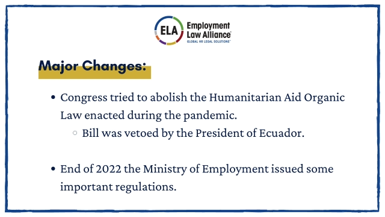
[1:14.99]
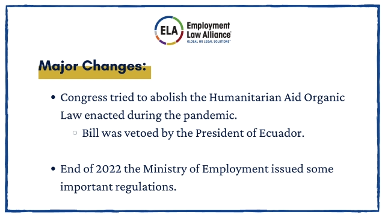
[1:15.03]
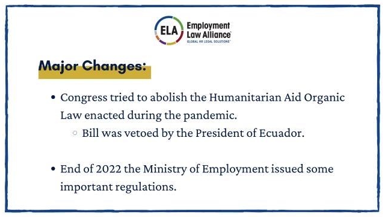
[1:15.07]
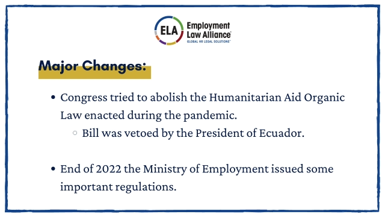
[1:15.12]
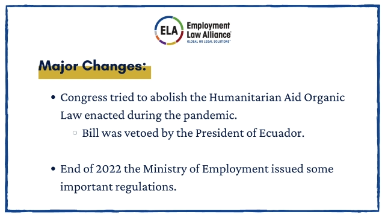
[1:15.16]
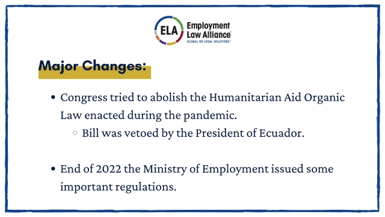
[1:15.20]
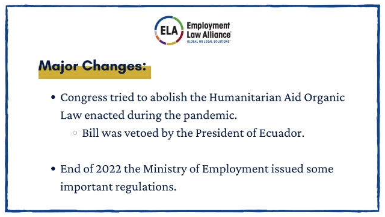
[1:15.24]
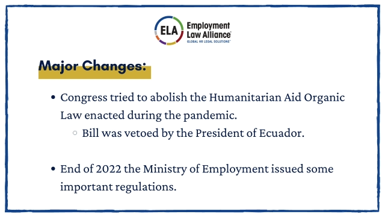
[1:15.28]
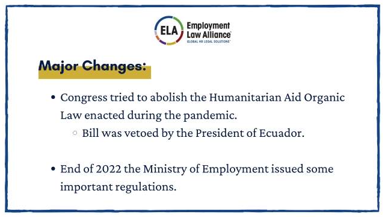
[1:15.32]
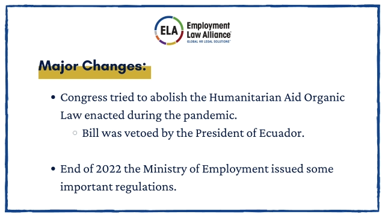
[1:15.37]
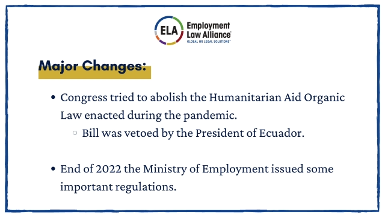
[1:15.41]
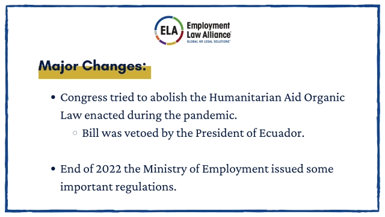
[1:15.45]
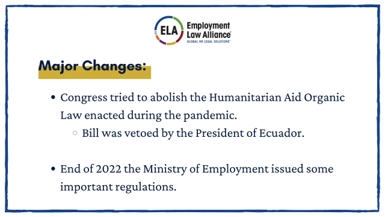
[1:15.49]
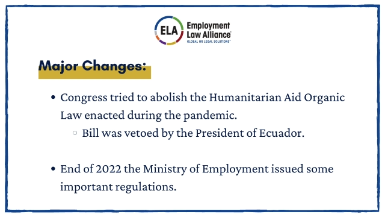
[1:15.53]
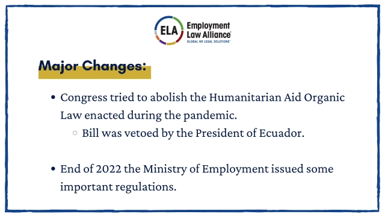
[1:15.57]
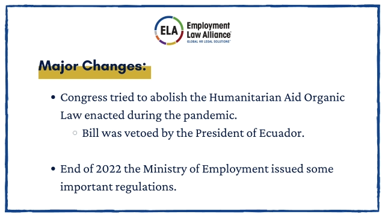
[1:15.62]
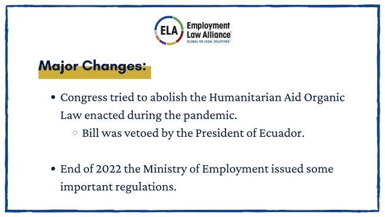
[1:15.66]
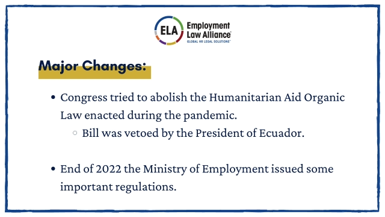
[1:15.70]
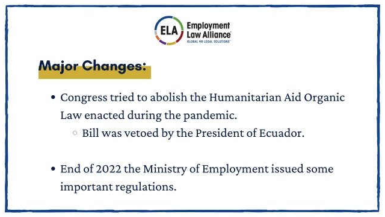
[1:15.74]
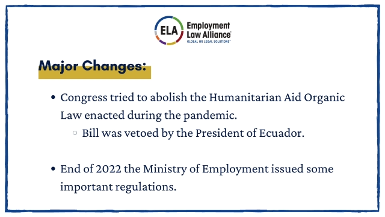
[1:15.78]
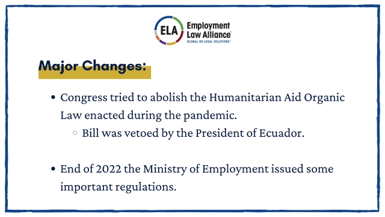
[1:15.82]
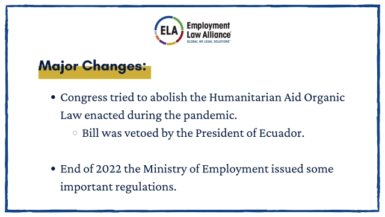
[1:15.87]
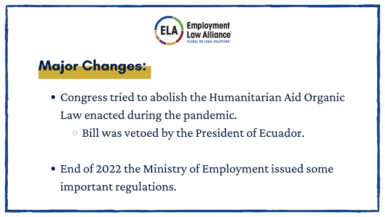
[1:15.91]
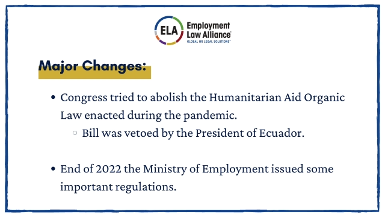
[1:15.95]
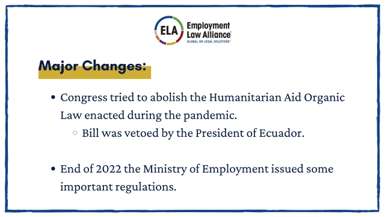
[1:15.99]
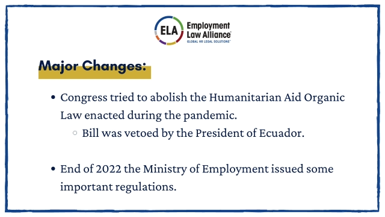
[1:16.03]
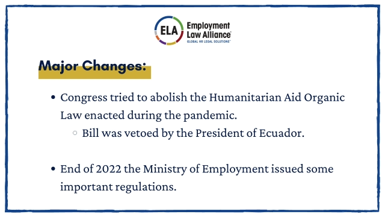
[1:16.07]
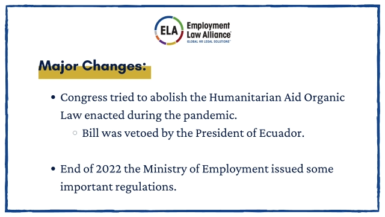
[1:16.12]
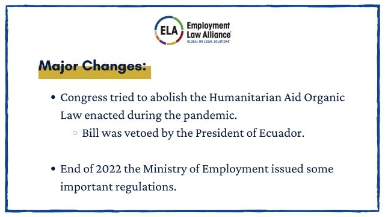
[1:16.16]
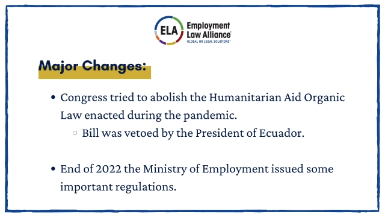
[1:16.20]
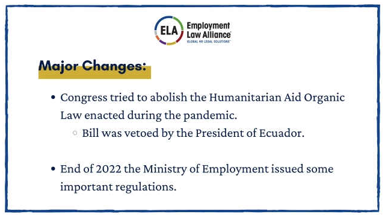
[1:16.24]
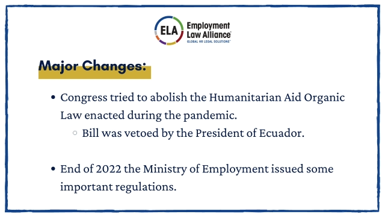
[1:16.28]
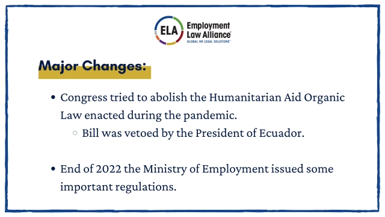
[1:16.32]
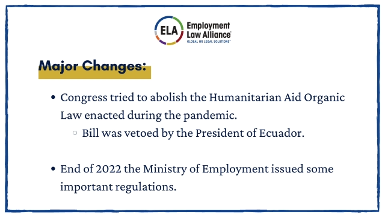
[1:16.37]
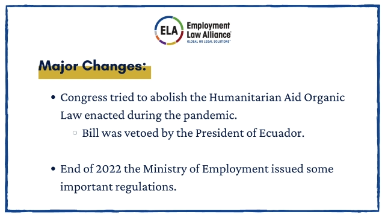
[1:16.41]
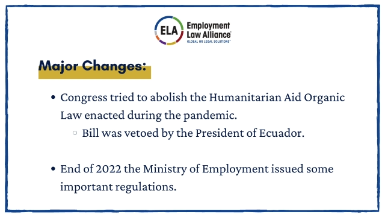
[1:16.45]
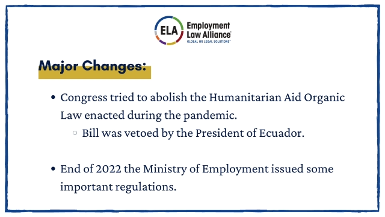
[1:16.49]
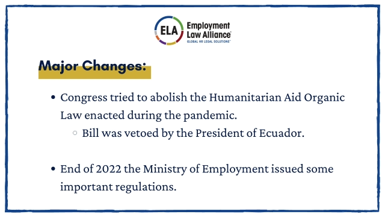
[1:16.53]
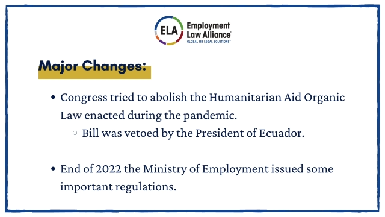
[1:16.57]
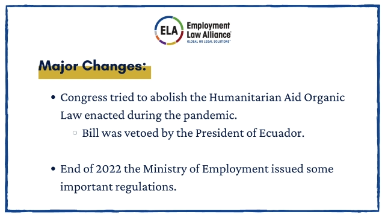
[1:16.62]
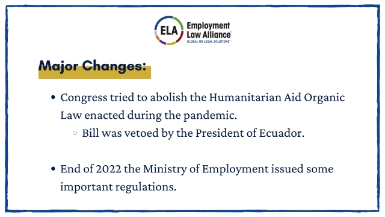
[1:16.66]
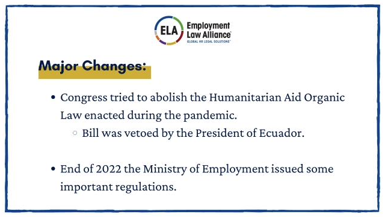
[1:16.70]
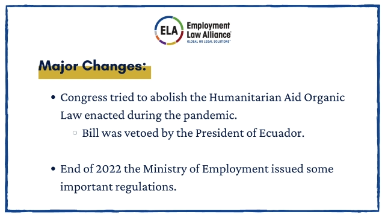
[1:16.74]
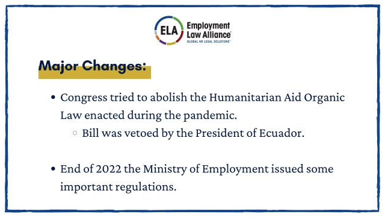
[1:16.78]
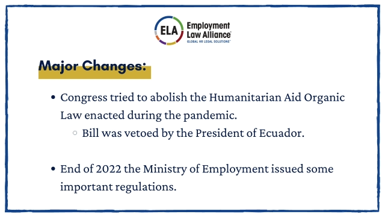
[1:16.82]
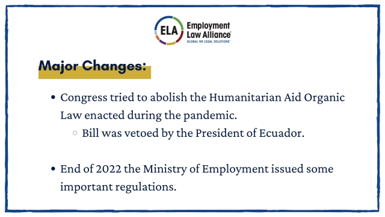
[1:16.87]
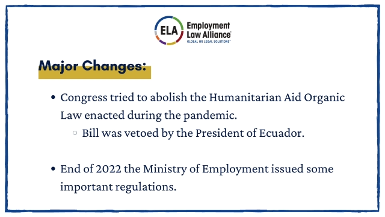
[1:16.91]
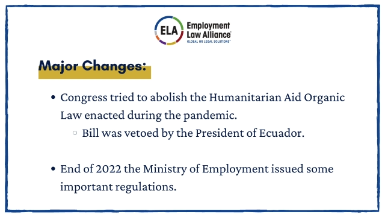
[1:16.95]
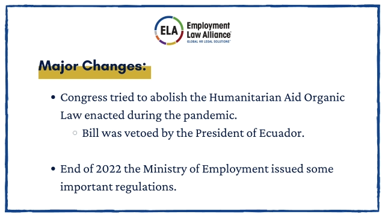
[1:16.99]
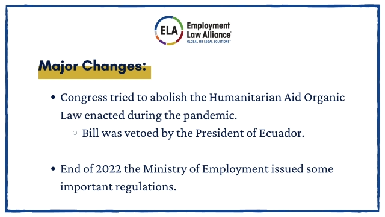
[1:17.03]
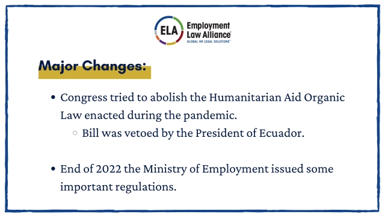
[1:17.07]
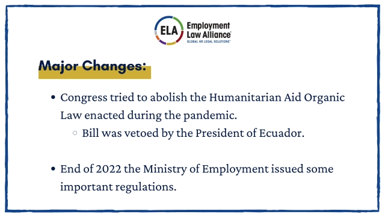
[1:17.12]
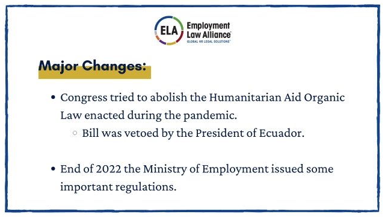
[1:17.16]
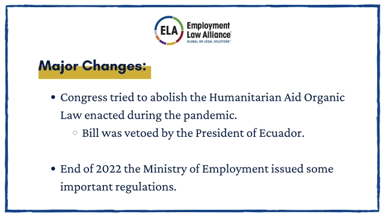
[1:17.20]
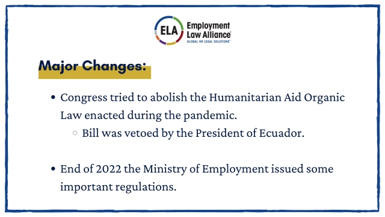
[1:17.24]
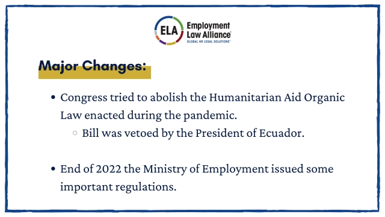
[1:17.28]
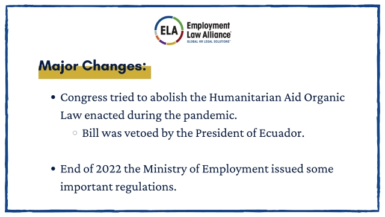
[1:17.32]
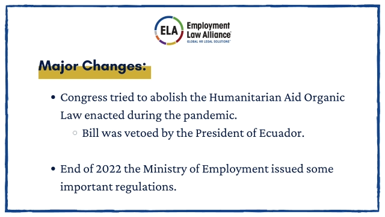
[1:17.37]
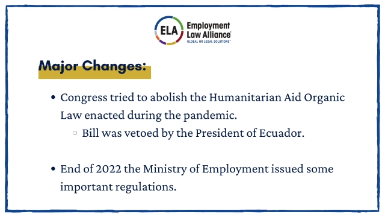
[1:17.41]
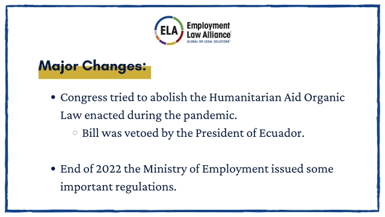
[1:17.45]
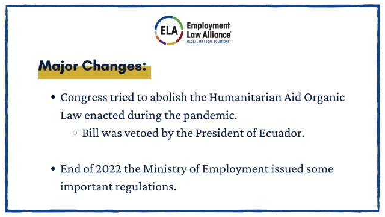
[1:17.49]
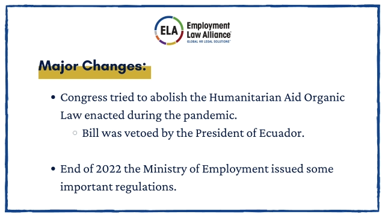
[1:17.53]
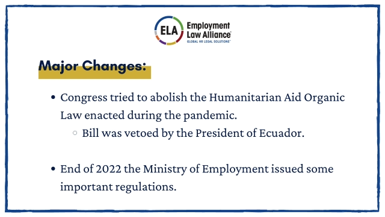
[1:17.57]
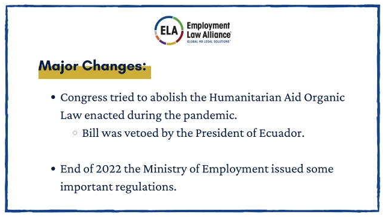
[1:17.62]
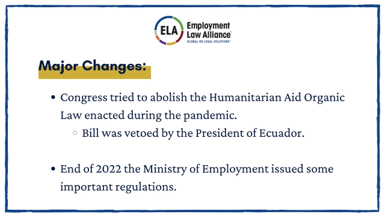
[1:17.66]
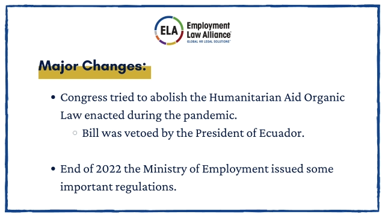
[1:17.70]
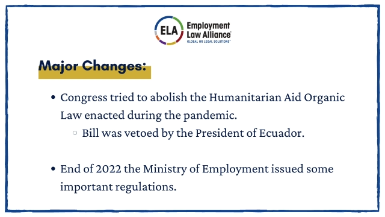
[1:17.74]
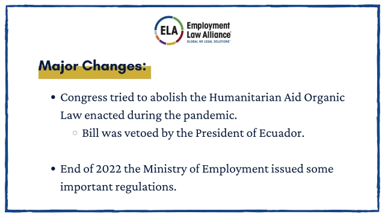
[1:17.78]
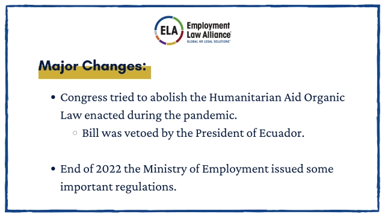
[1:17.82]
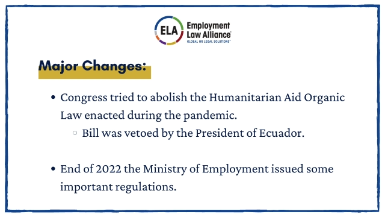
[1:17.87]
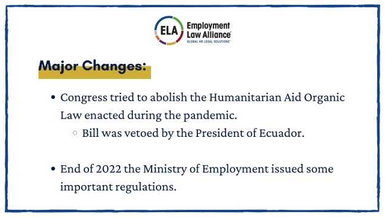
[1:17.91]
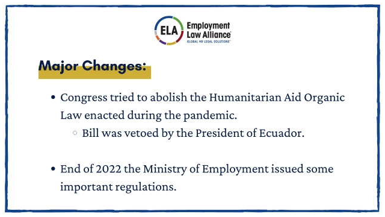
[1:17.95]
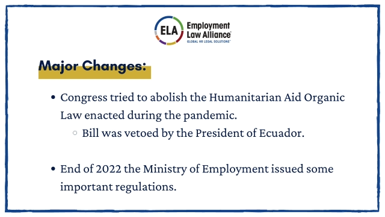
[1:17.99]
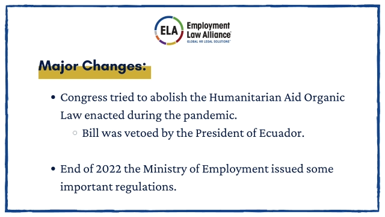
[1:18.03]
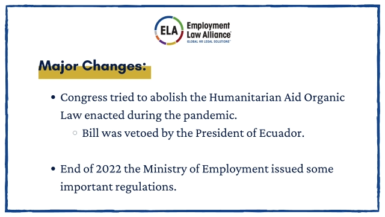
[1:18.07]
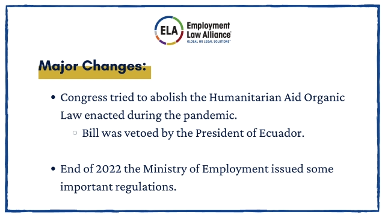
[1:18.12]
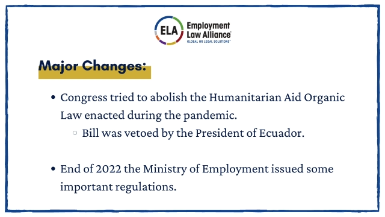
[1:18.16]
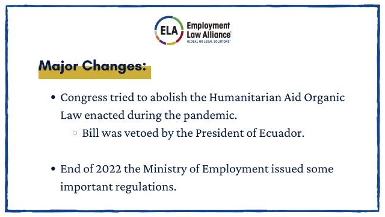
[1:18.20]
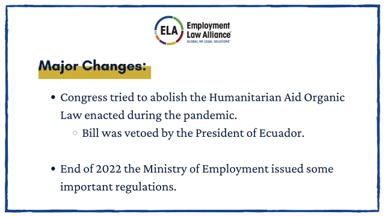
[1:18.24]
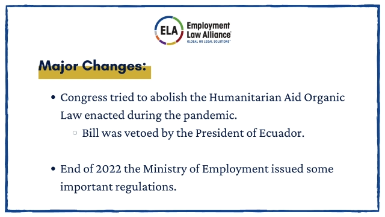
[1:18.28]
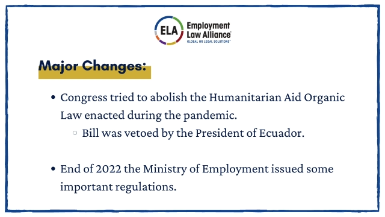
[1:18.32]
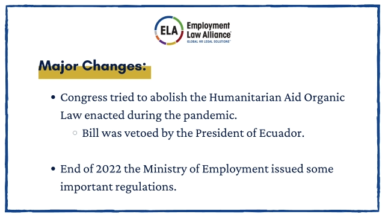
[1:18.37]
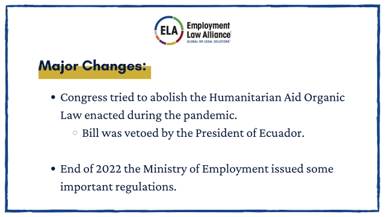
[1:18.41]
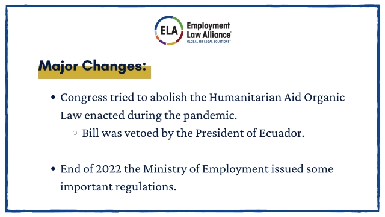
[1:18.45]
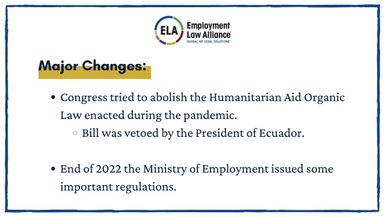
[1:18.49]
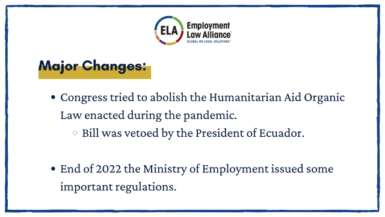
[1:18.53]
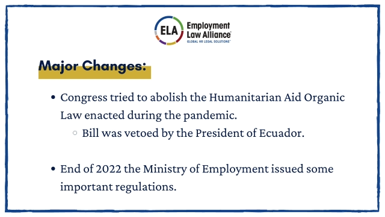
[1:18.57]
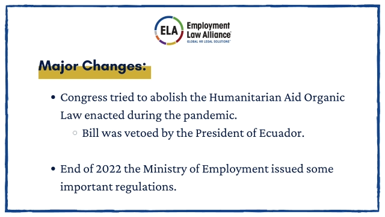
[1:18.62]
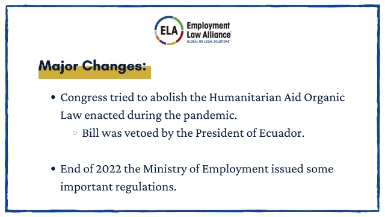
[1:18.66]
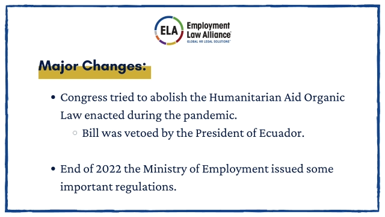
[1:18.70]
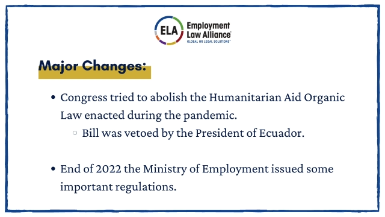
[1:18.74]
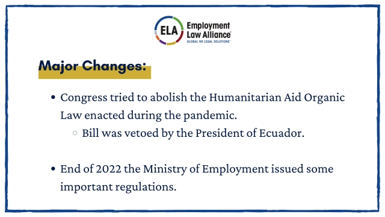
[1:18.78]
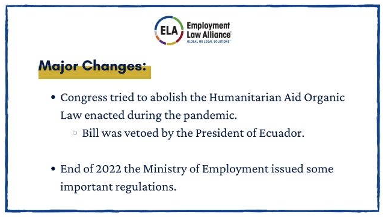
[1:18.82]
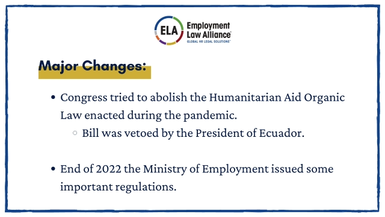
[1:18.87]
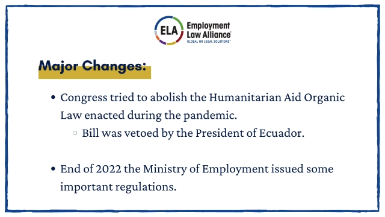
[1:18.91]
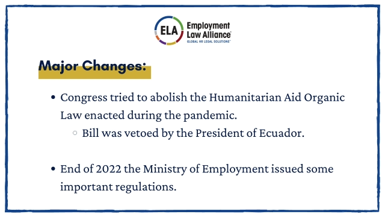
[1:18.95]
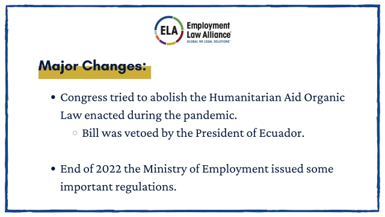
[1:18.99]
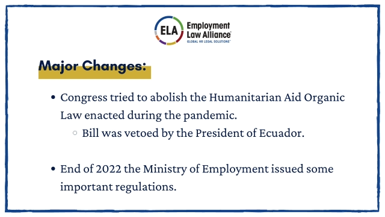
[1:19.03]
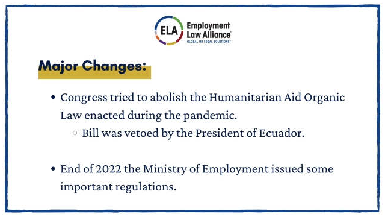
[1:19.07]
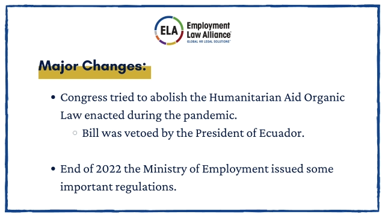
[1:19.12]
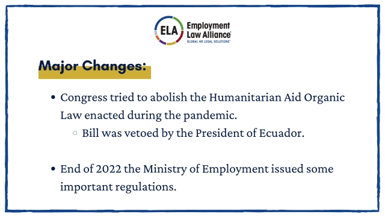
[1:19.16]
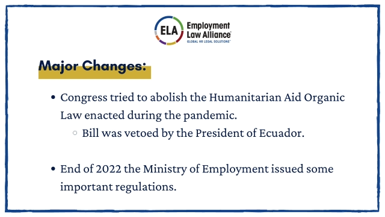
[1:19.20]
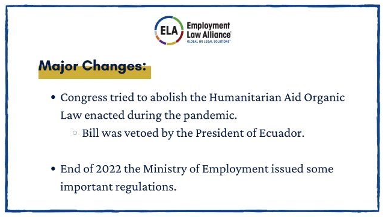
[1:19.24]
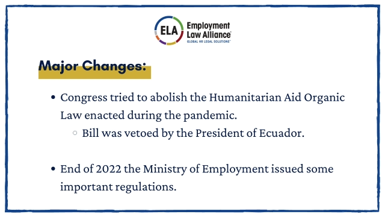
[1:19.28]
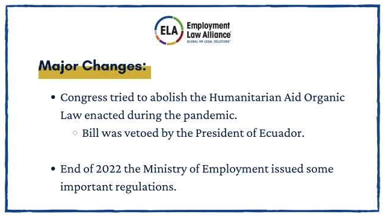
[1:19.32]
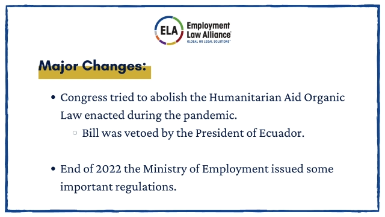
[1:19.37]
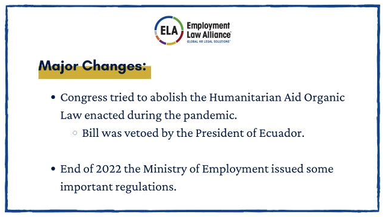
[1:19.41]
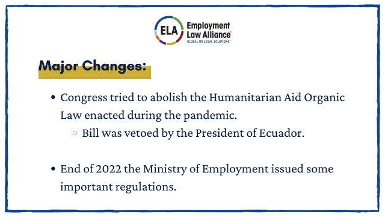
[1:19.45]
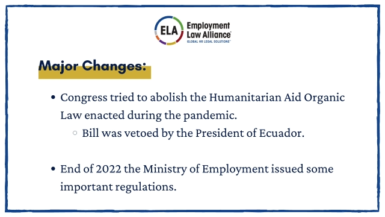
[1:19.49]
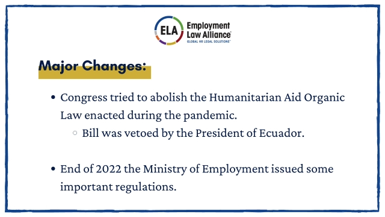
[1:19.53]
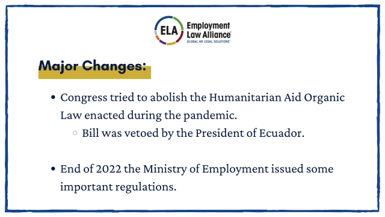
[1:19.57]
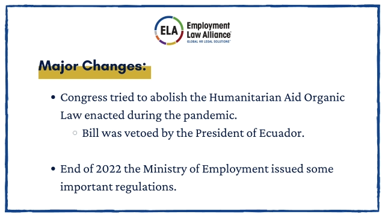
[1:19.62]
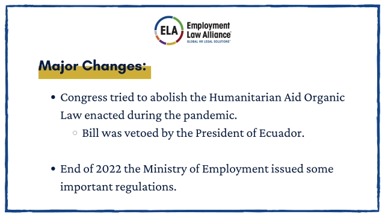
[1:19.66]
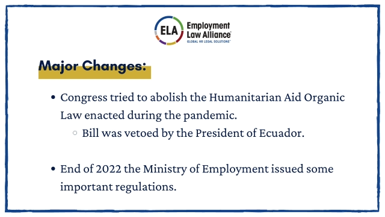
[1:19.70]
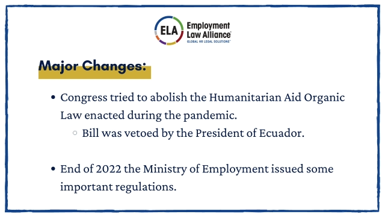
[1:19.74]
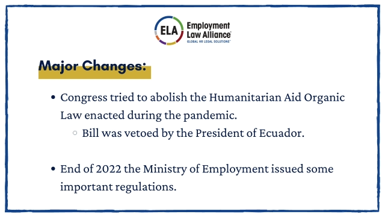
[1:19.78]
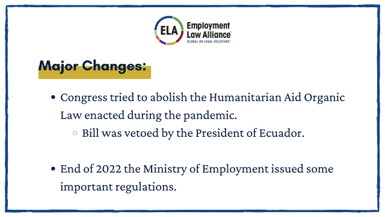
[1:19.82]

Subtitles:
(no speaker visible)